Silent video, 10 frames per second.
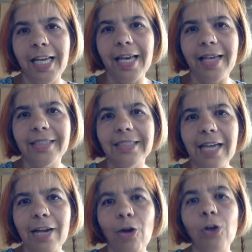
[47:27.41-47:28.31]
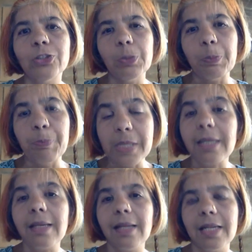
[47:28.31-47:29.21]
And I also
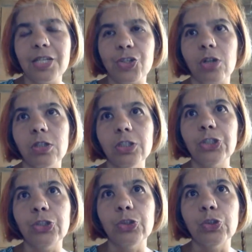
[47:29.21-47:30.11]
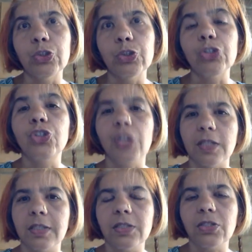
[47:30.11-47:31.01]
particularly struggle to, to do
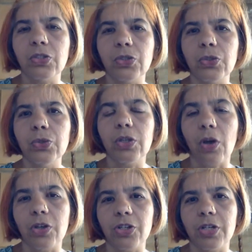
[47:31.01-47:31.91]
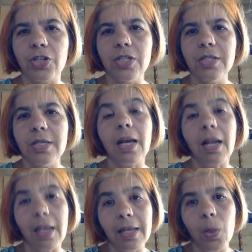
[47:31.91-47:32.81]
justice to the contradictions in a
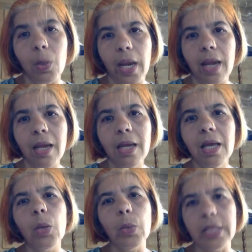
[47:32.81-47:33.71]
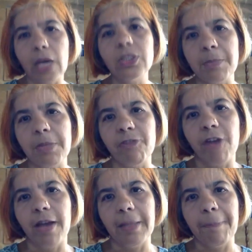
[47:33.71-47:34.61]
clear way without
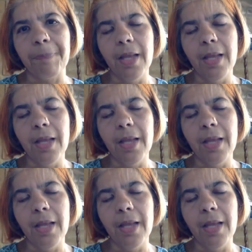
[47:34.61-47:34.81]
simplifying them.